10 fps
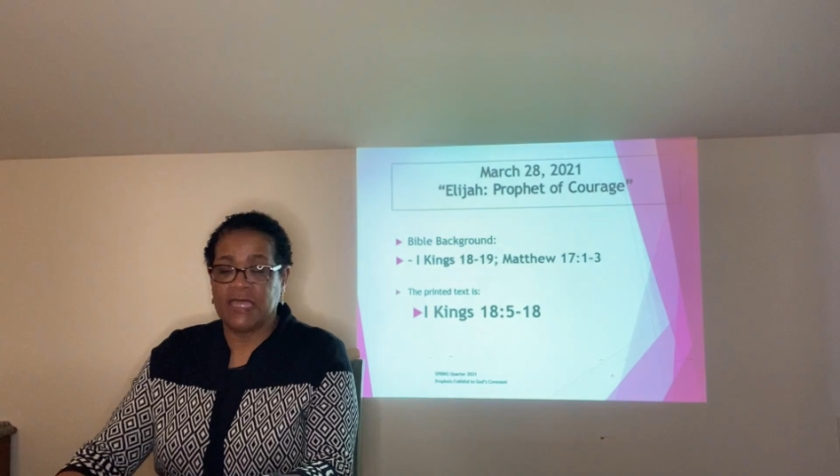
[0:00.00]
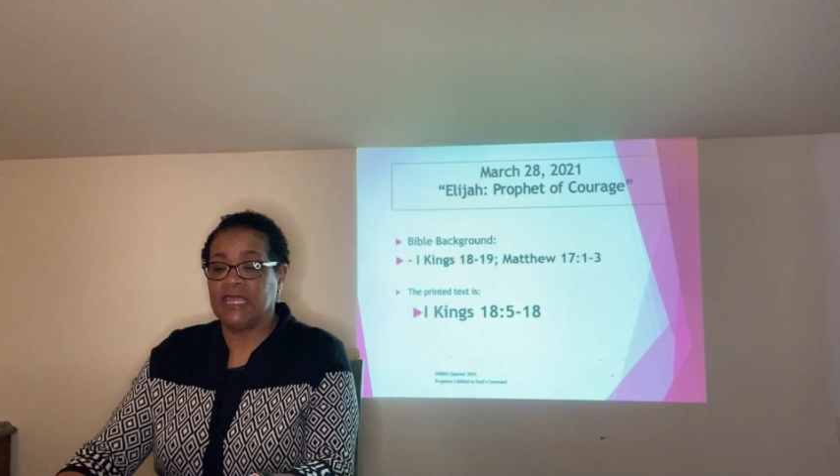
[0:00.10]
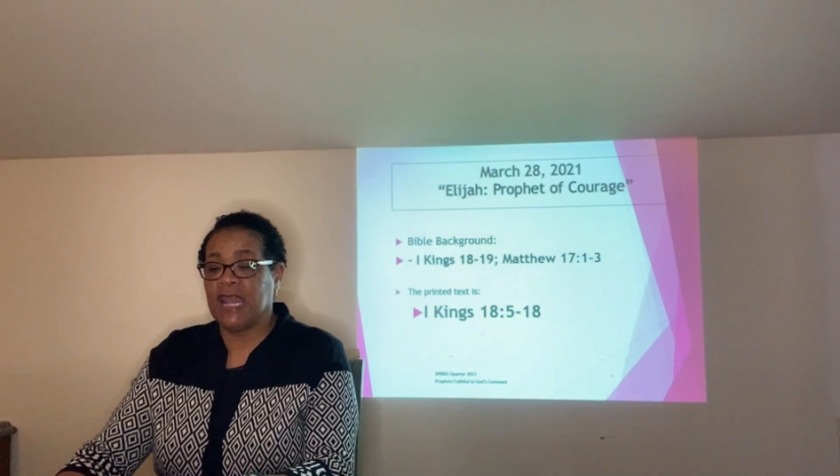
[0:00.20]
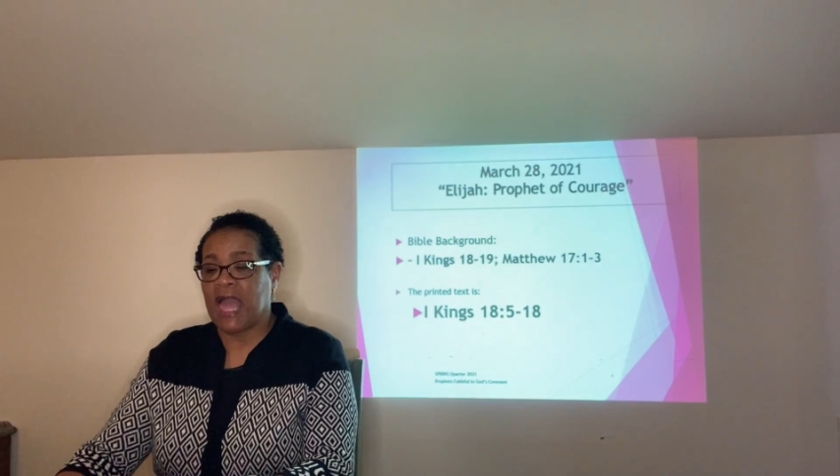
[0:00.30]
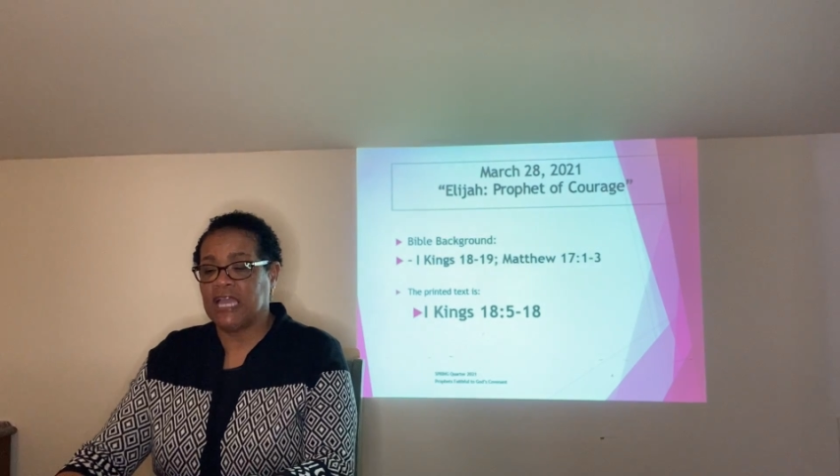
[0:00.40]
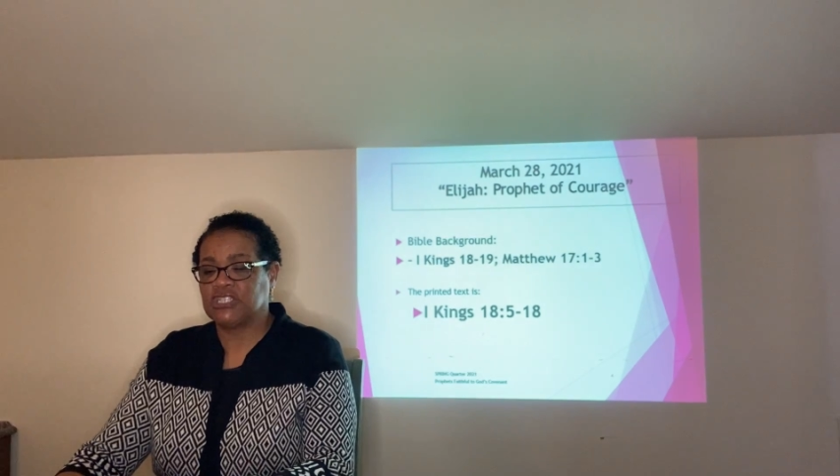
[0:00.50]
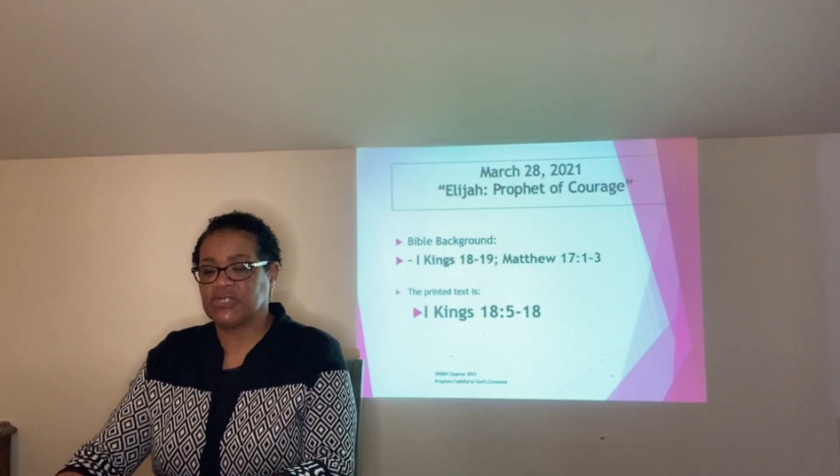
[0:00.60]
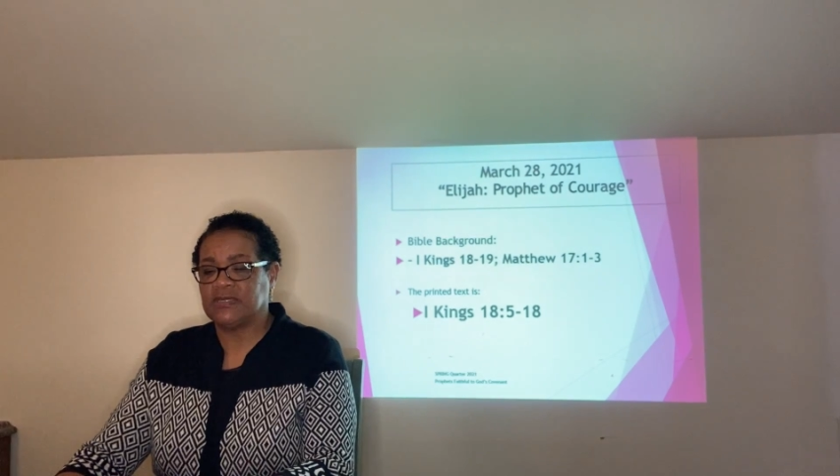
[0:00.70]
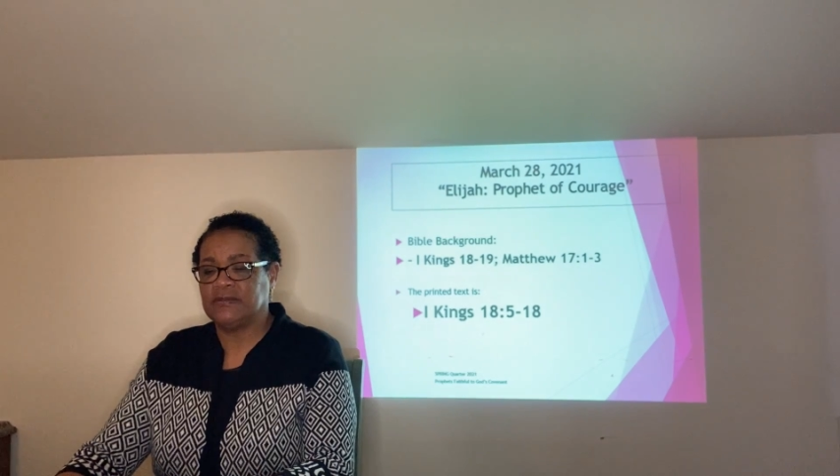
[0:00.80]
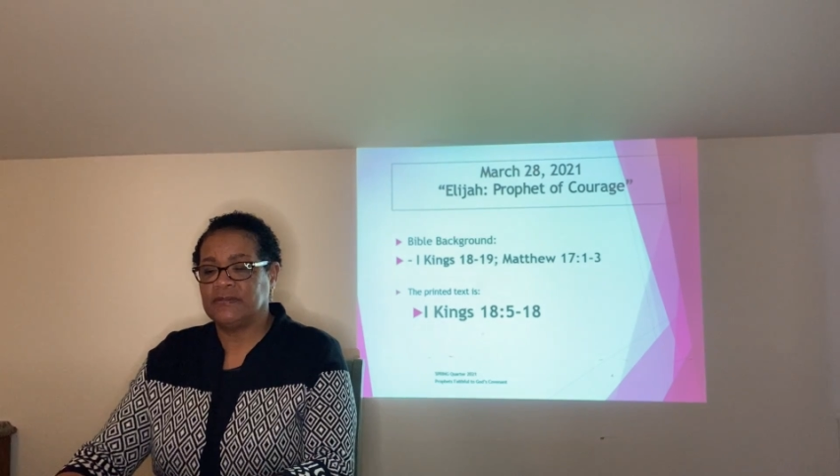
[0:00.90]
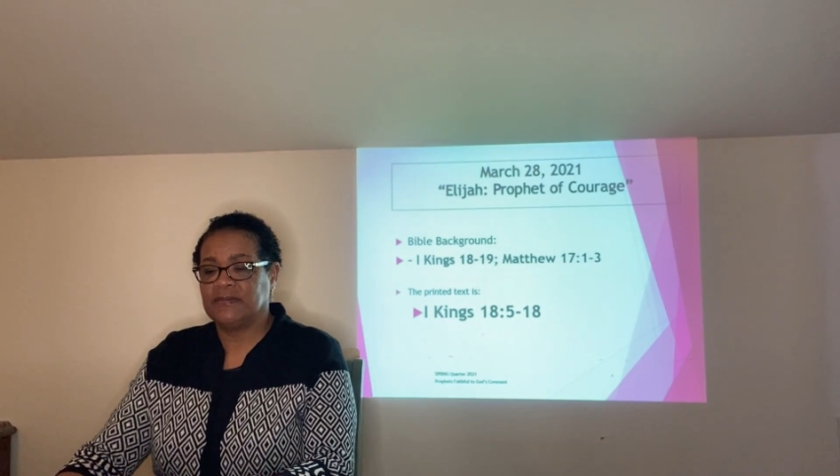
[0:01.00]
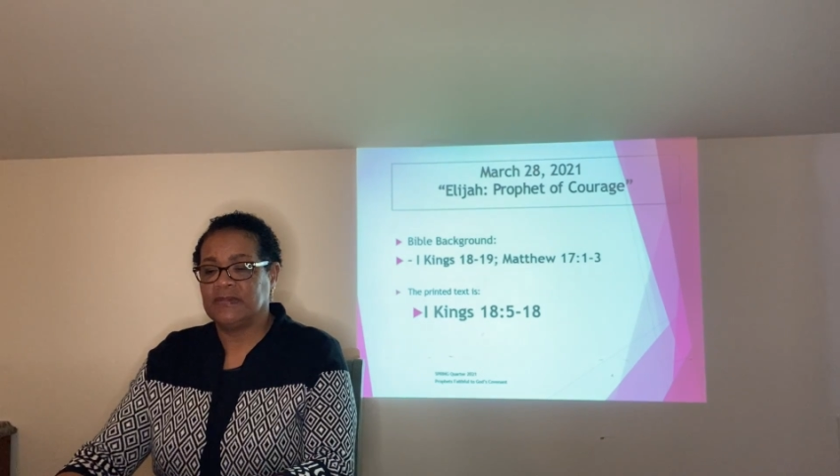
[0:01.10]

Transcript: and Elijah,